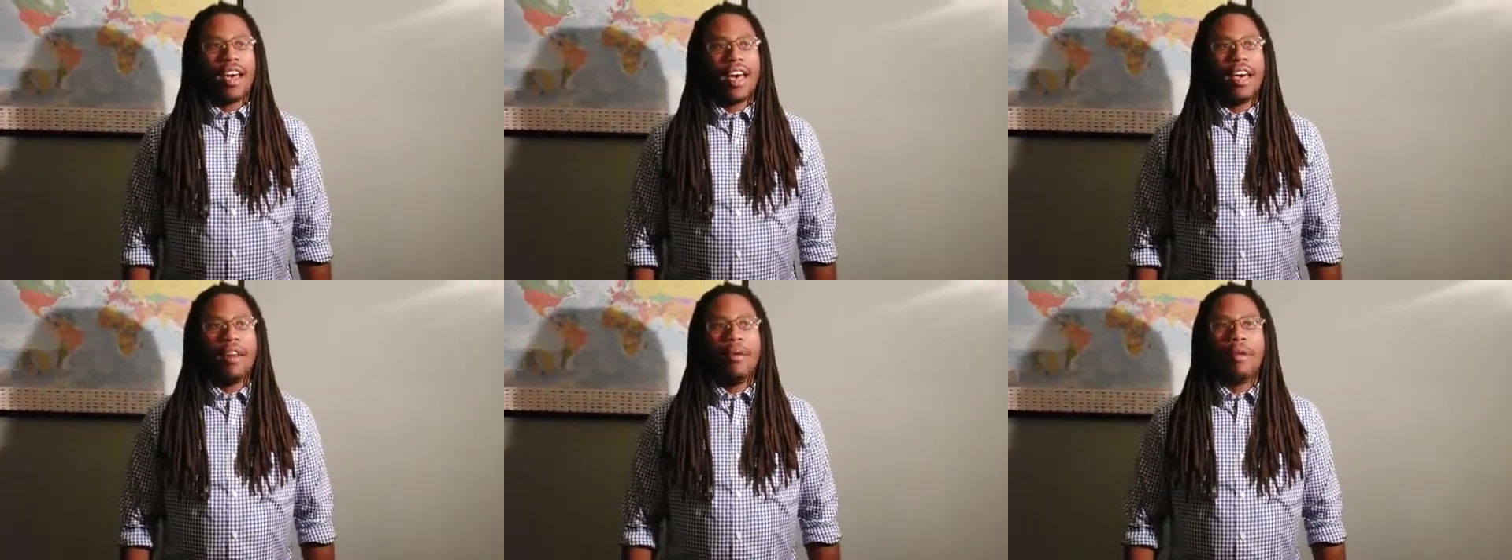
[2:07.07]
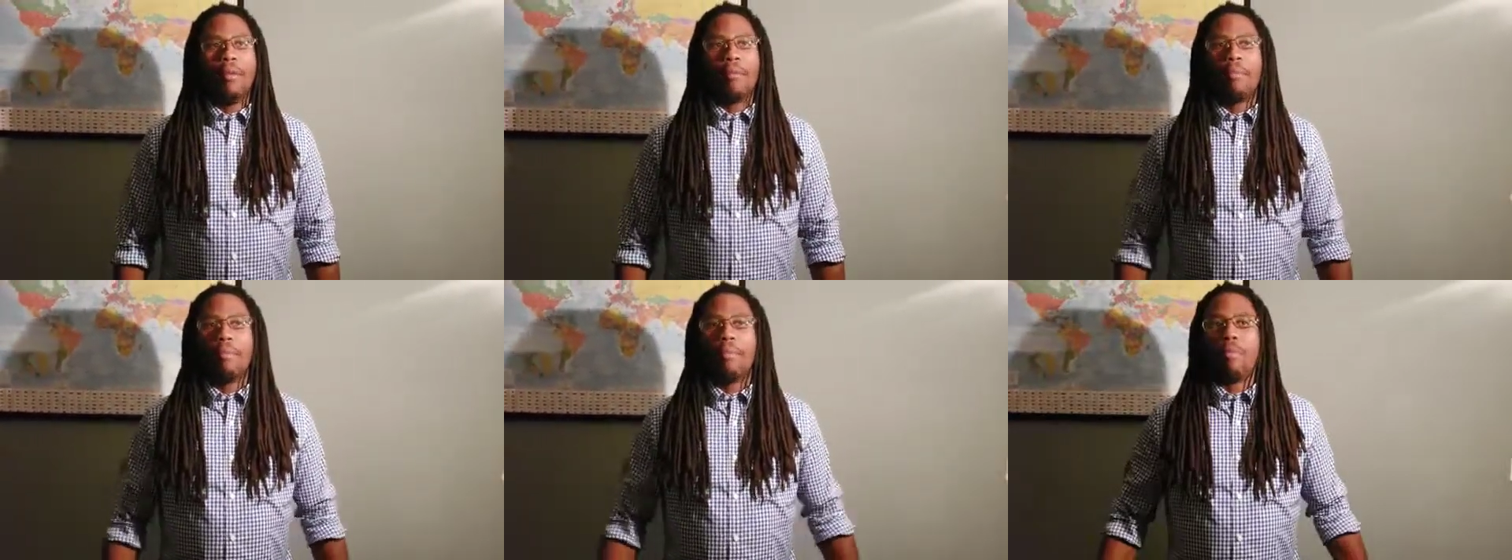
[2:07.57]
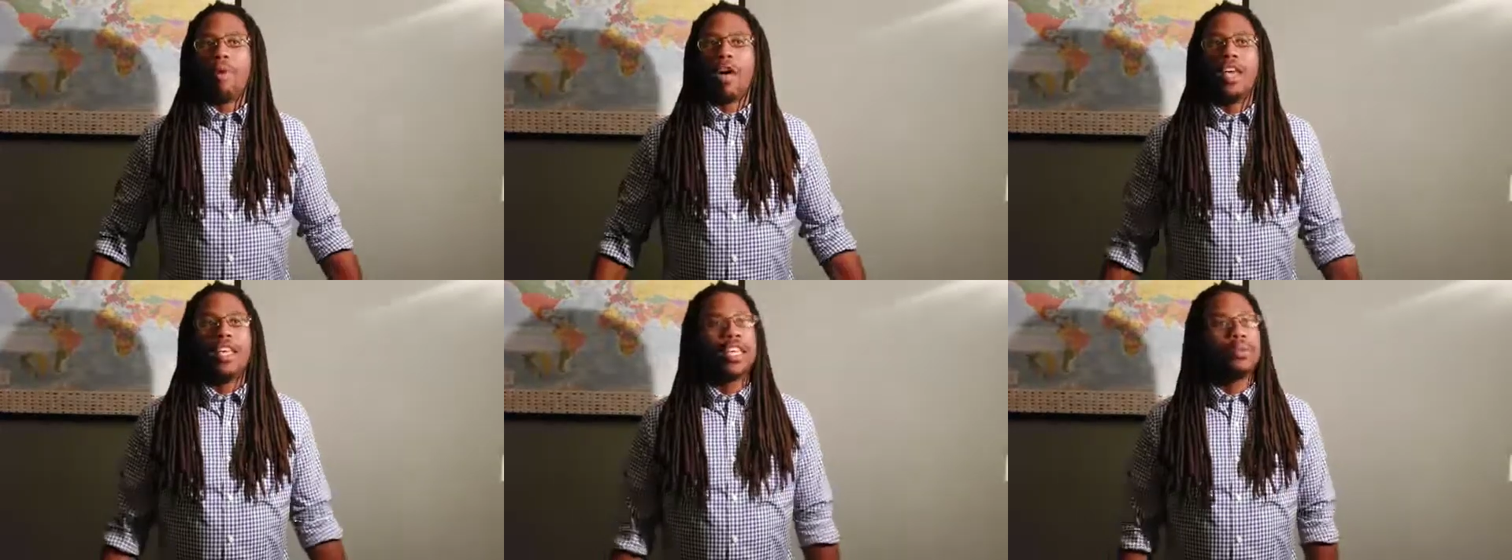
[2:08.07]
And
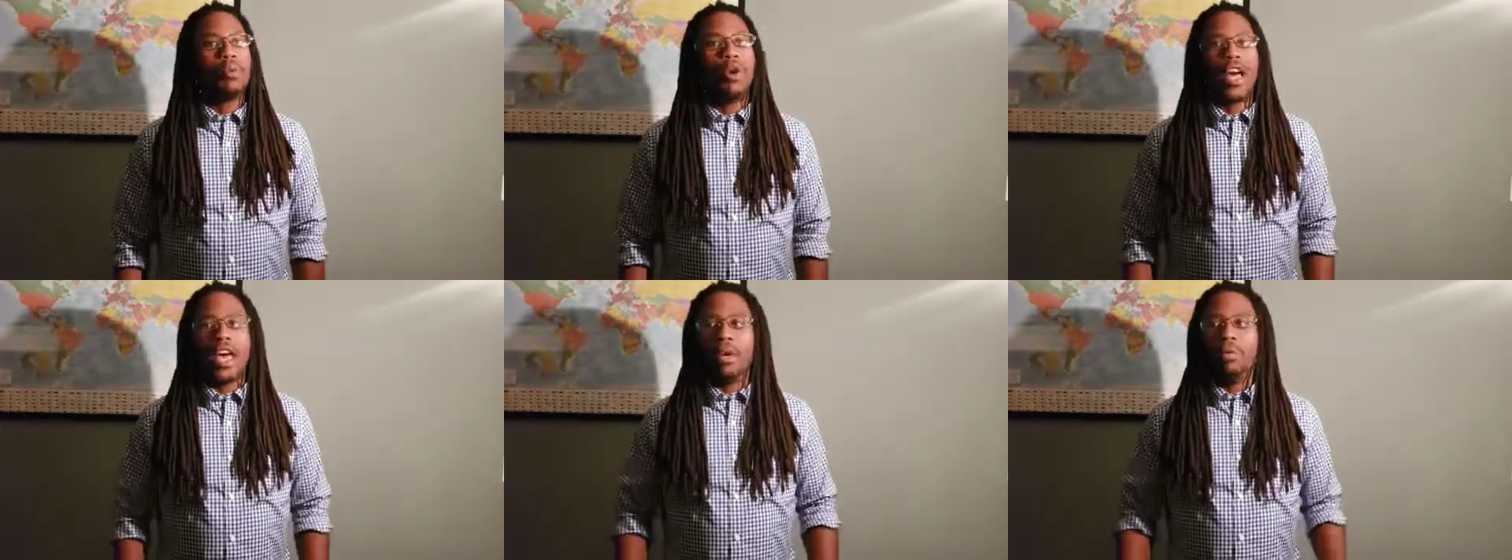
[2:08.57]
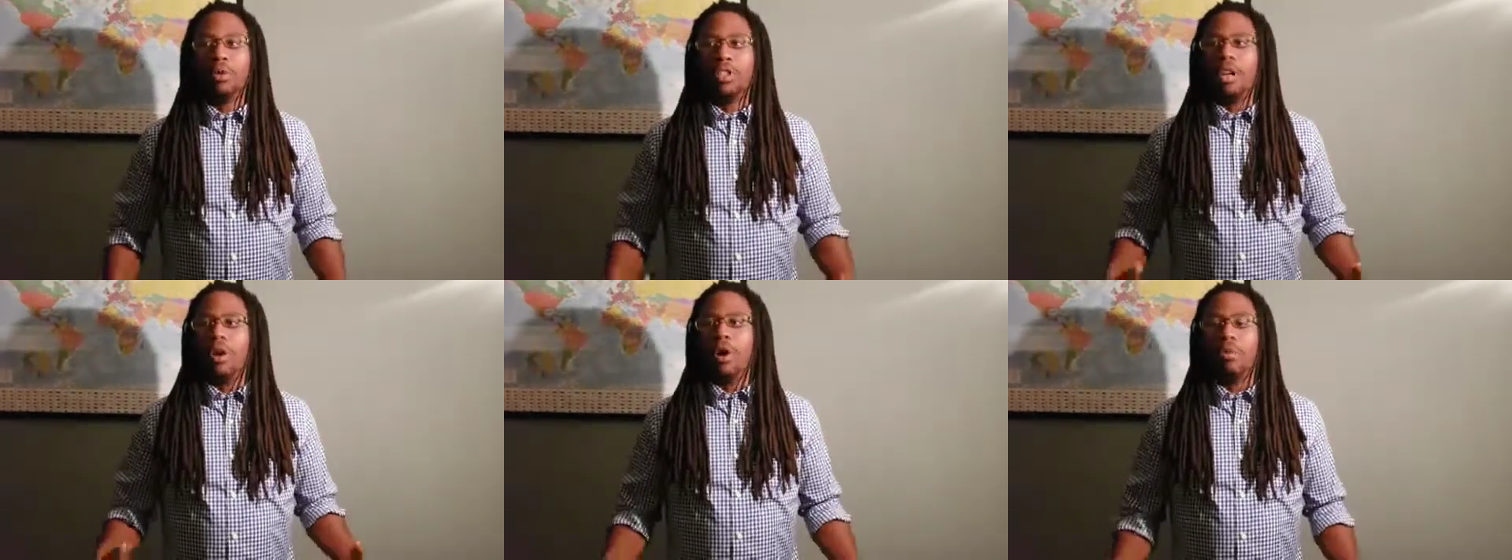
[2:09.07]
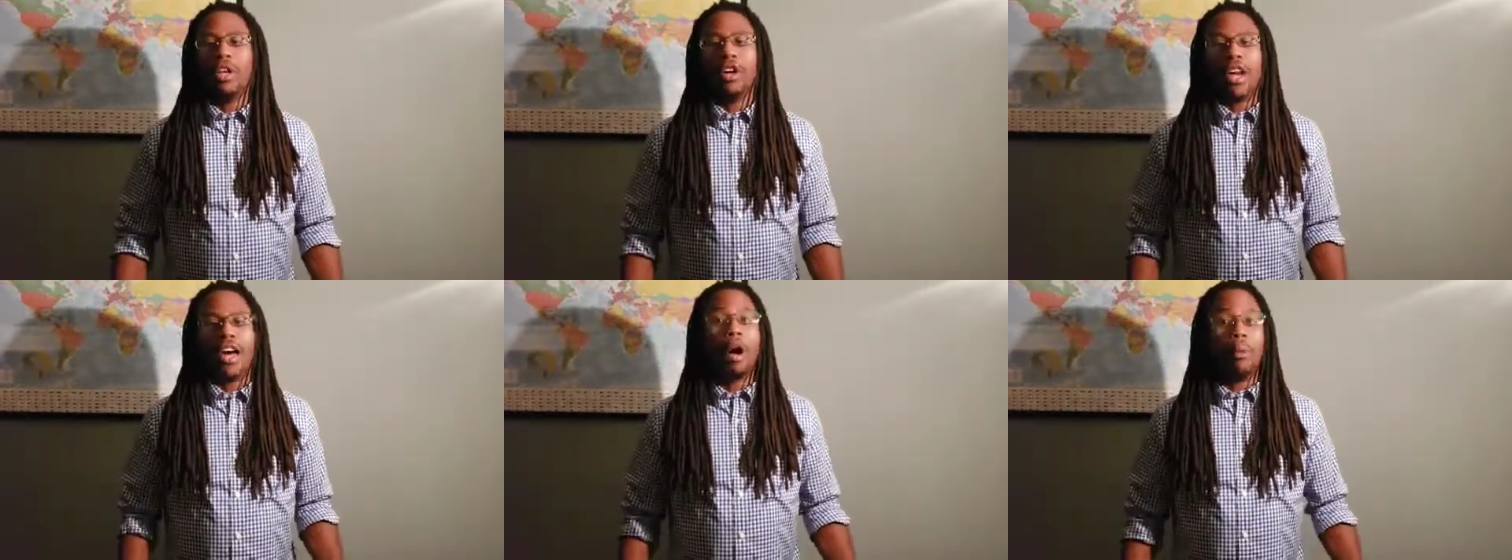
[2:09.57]
yes, we were able to go up
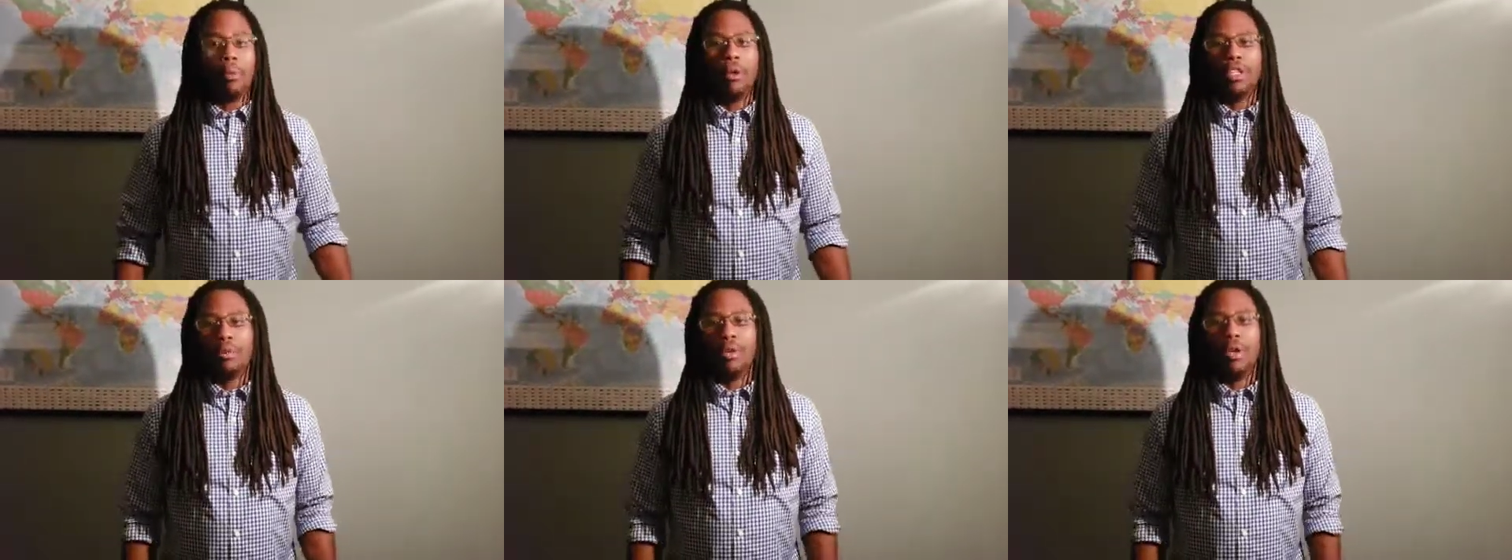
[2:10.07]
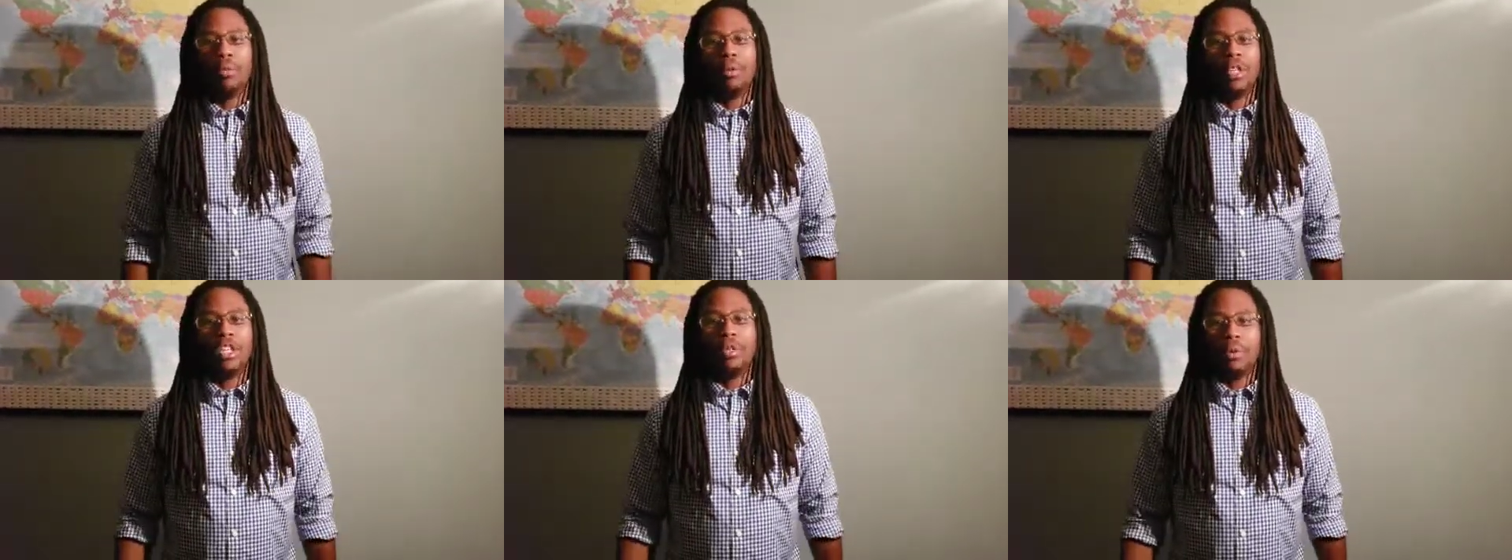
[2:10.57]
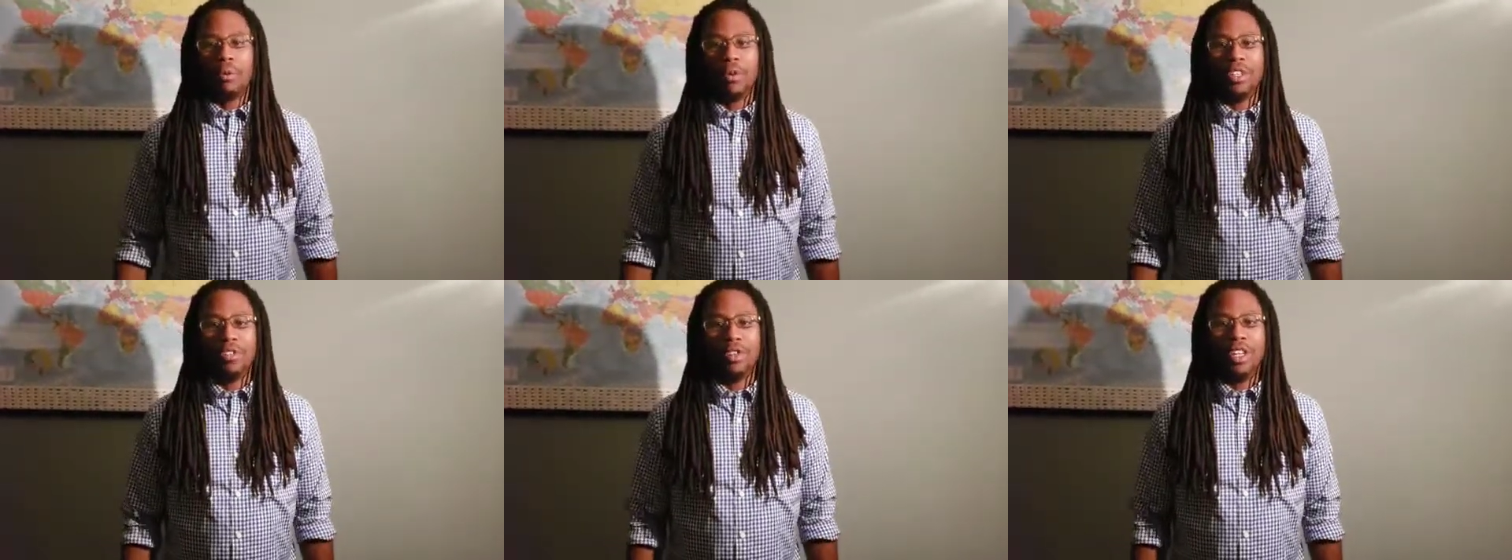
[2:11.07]
there and help a bunch of people and do a
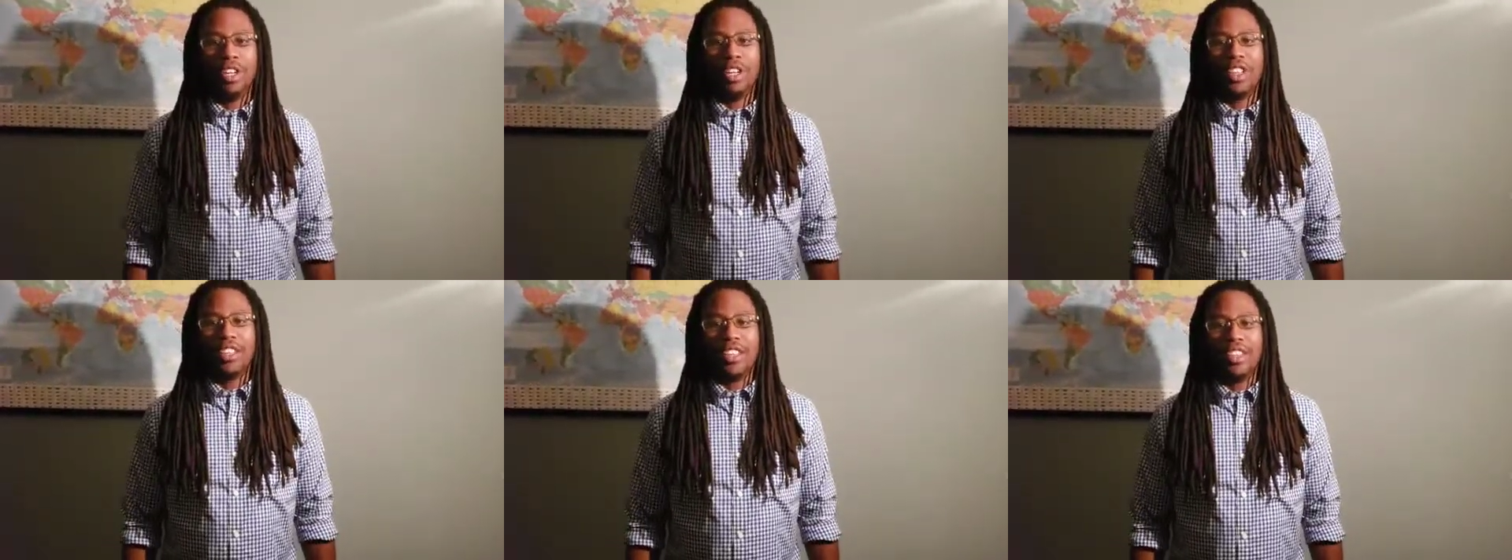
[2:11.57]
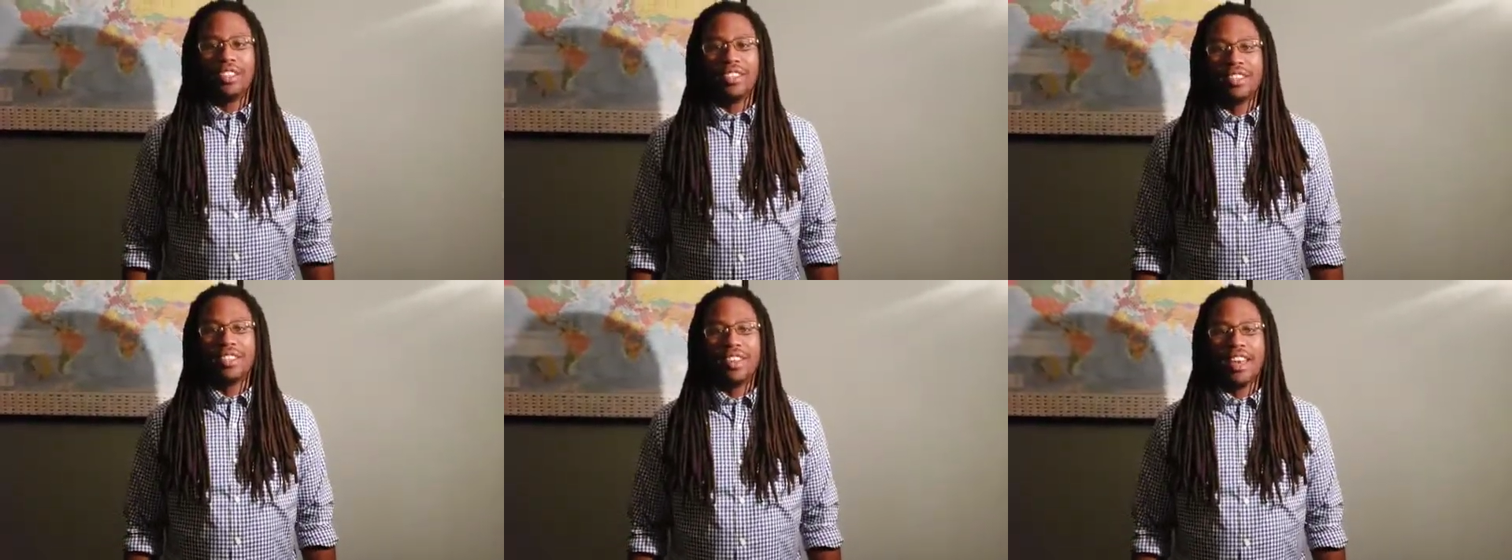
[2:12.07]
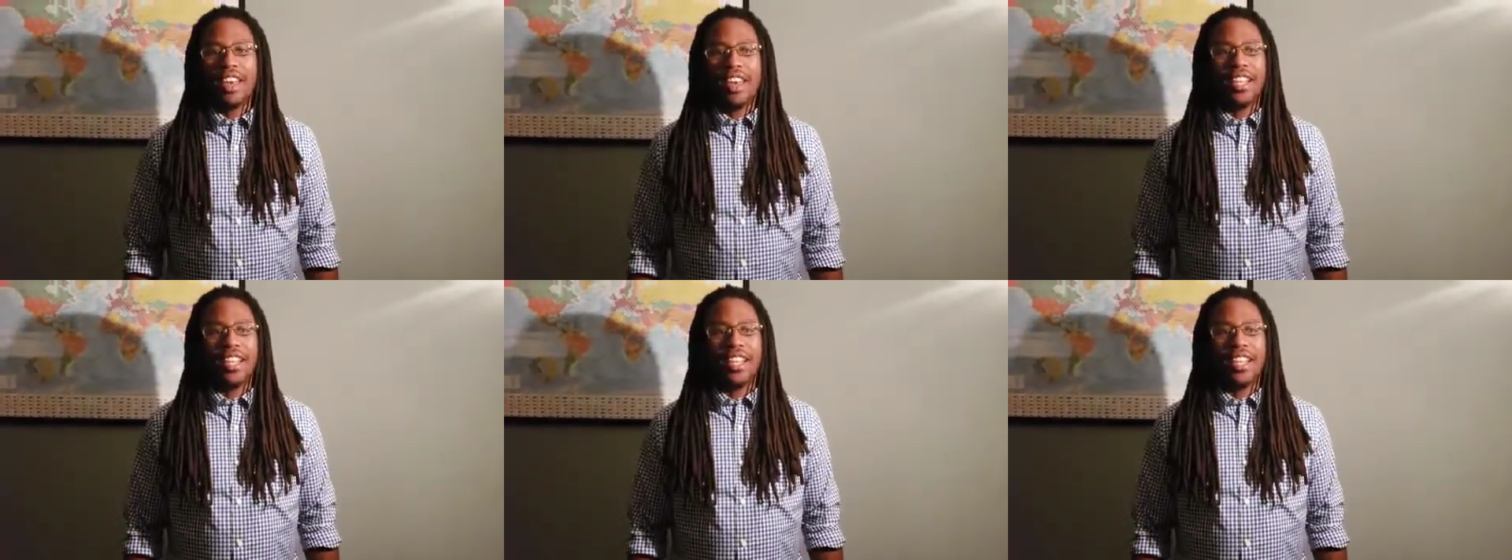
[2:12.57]
bunch of really good things.